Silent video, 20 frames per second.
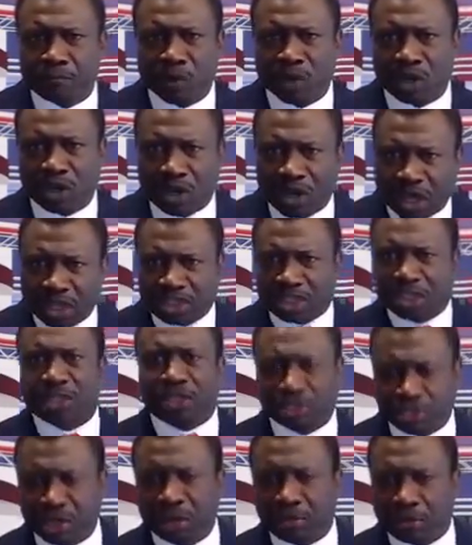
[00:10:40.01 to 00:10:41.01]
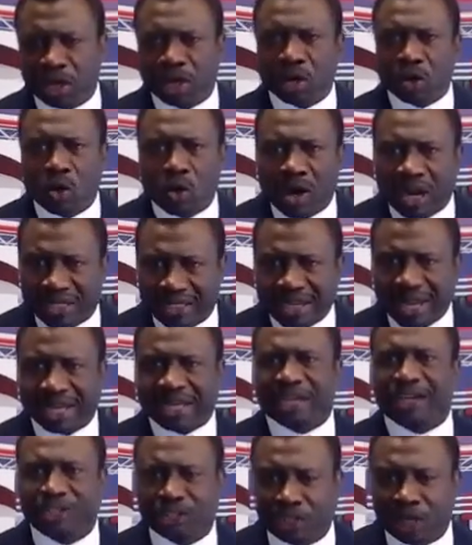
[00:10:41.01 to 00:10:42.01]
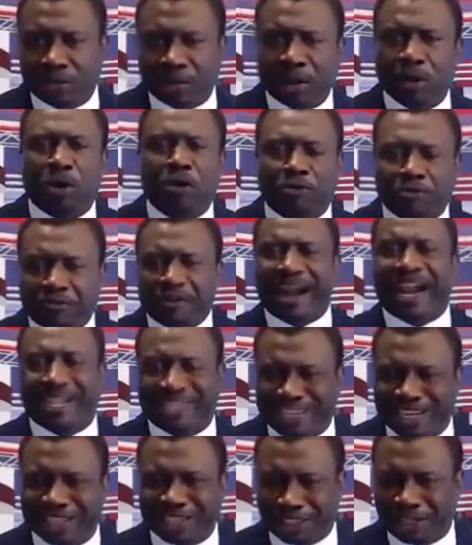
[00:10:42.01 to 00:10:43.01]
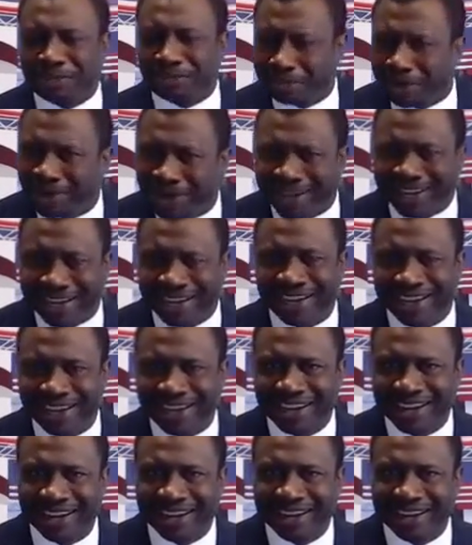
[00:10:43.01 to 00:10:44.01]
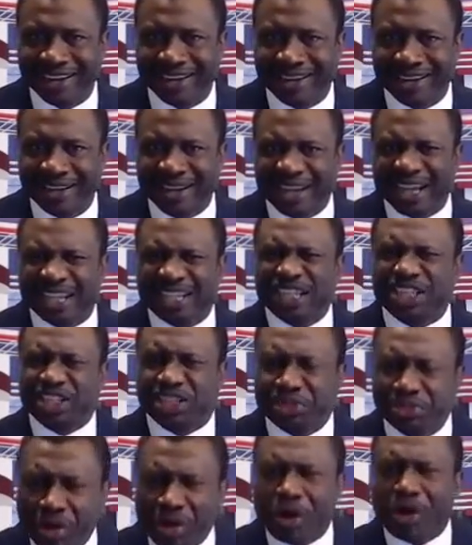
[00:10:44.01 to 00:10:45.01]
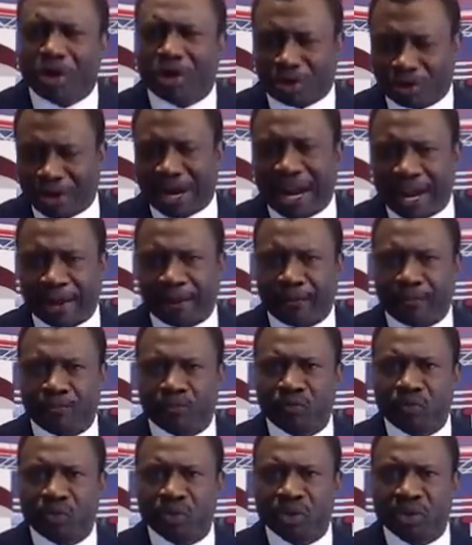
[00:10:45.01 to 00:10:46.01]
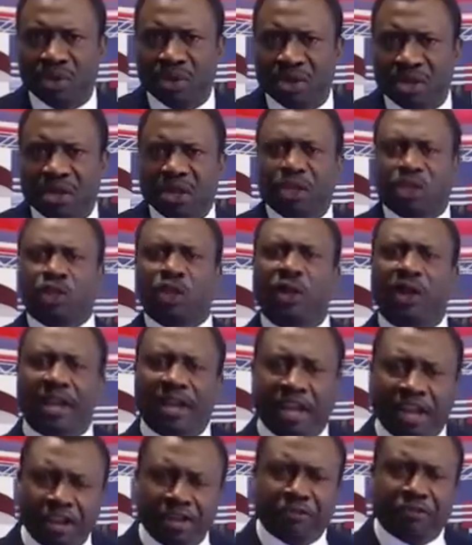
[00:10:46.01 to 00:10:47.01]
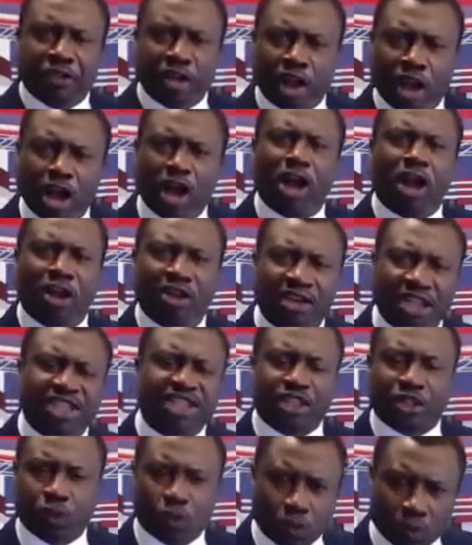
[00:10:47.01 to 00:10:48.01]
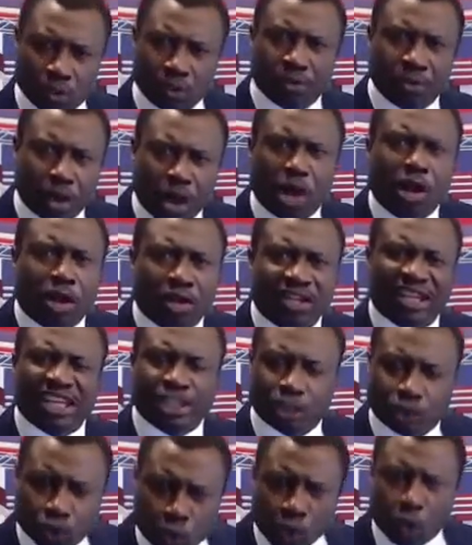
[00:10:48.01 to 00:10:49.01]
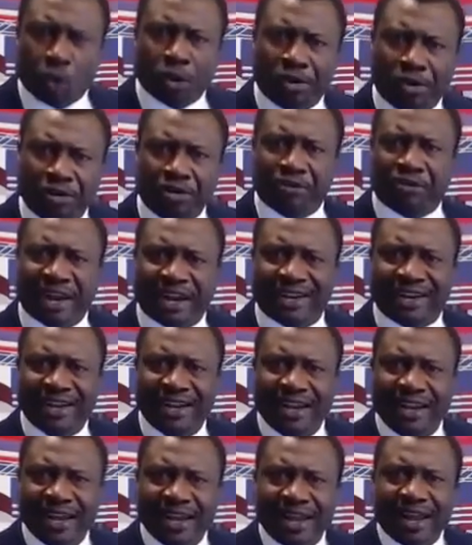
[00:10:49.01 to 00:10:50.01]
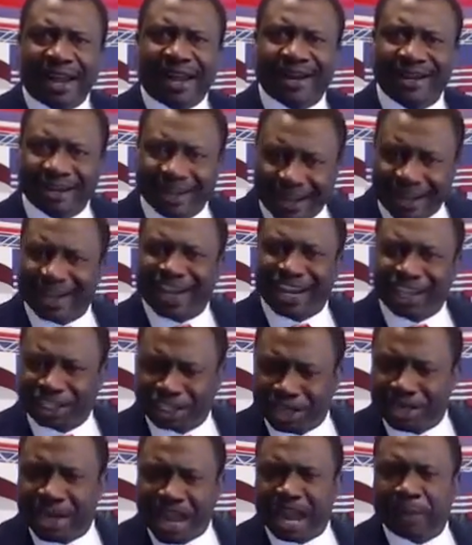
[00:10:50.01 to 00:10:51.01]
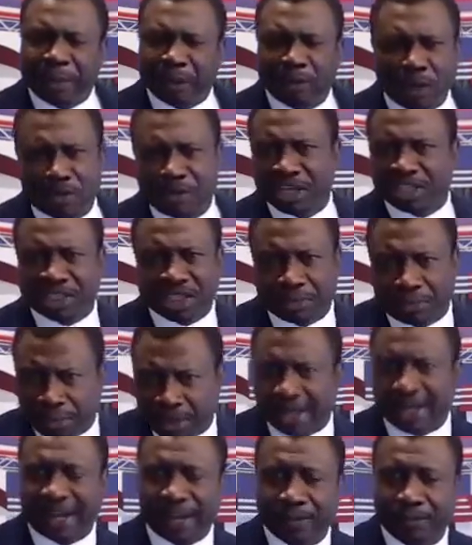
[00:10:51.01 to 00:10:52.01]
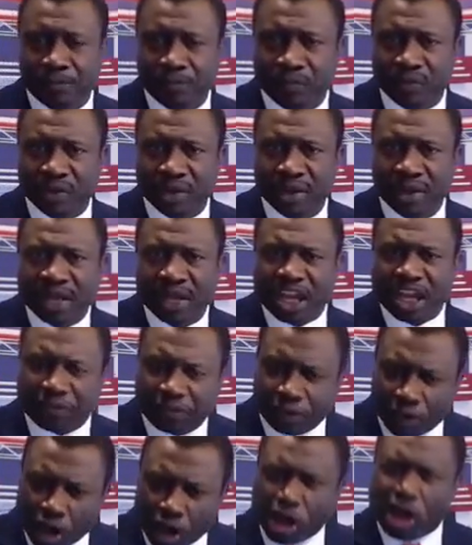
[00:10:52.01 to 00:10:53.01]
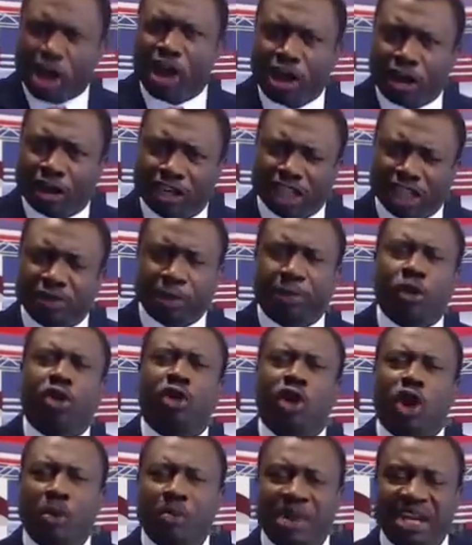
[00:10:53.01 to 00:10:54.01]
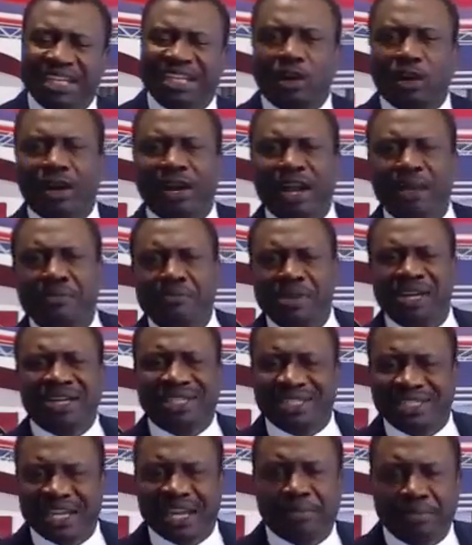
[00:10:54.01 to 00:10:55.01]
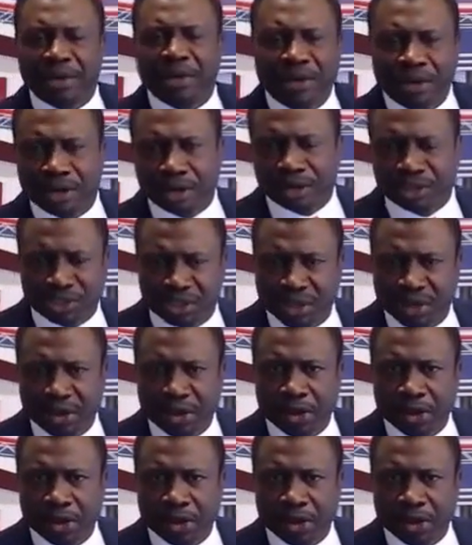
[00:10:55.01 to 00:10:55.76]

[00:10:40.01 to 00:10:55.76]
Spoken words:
cursing somebody or attacking somebody or fighting somebody. It's a small crime. So if all these 289 people, Mr. Biya, if all these people committed only misdemeanors,